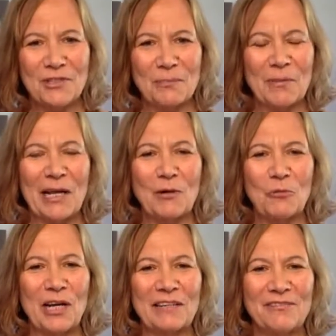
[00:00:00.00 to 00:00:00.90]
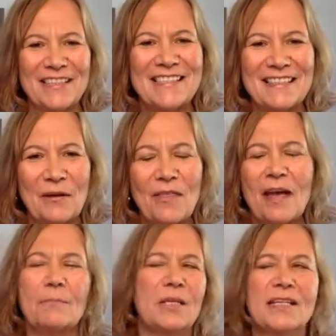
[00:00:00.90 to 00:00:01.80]
Some of my Hawaiian friends know
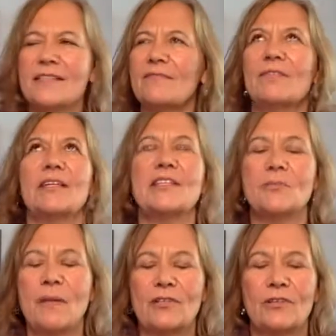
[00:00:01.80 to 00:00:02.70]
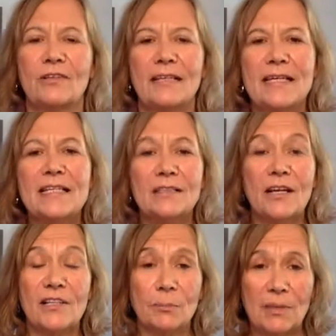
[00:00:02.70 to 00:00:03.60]
that place, very special. It's
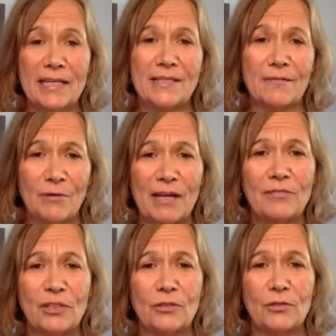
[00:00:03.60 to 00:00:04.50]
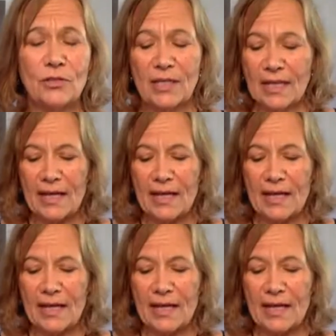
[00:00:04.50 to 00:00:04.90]
called a place of refuge.